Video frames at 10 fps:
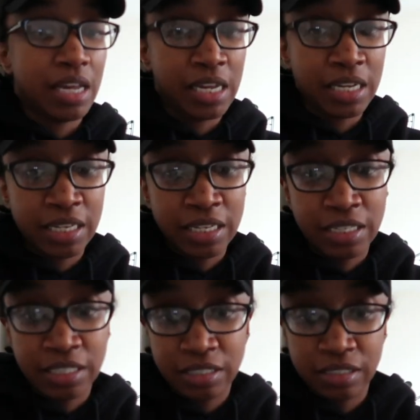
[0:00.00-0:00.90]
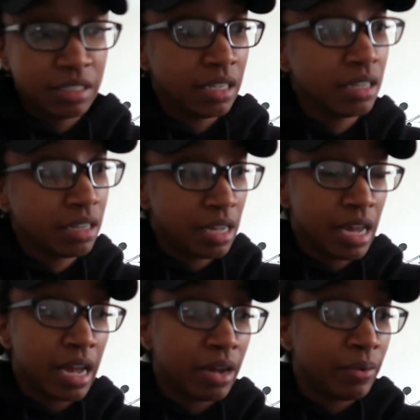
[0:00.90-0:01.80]
And
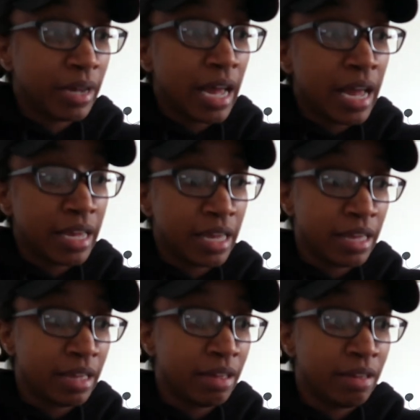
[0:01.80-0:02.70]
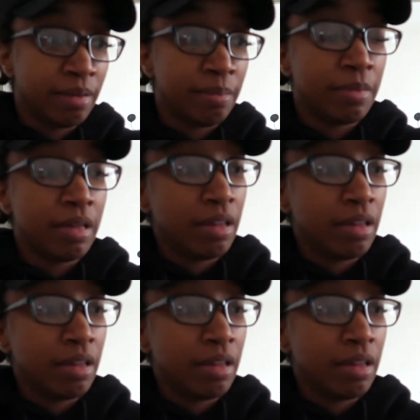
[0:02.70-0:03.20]
we got him